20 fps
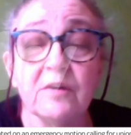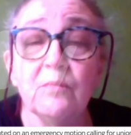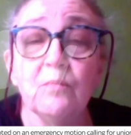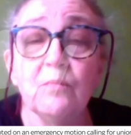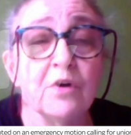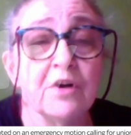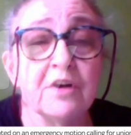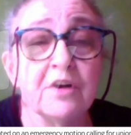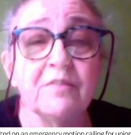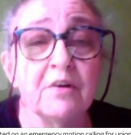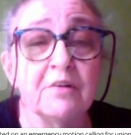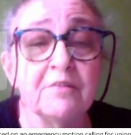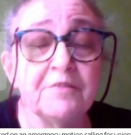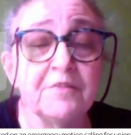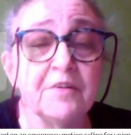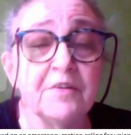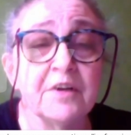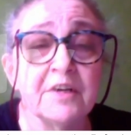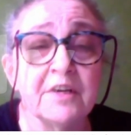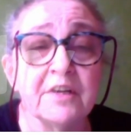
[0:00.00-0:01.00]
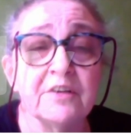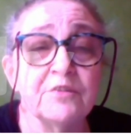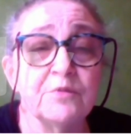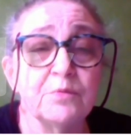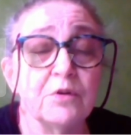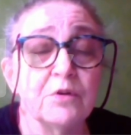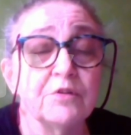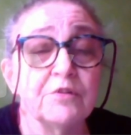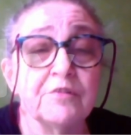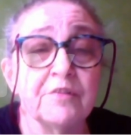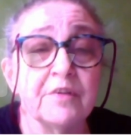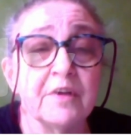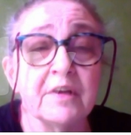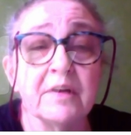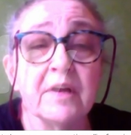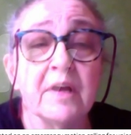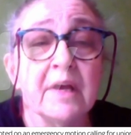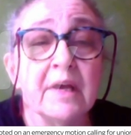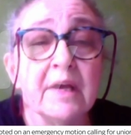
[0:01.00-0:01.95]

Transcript: And one of our findings was that